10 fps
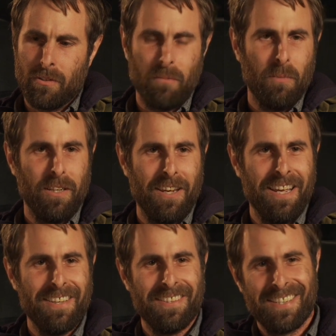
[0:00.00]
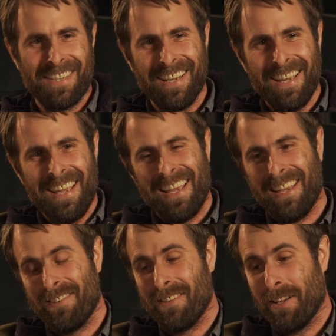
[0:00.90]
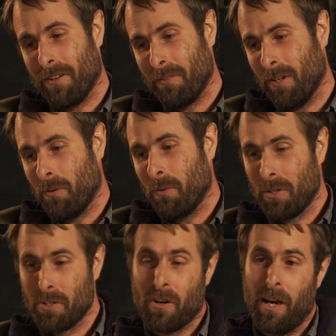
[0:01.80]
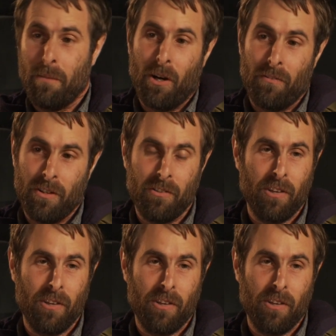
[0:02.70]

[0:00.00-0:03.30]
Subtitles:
comedians, and you know, who were described often as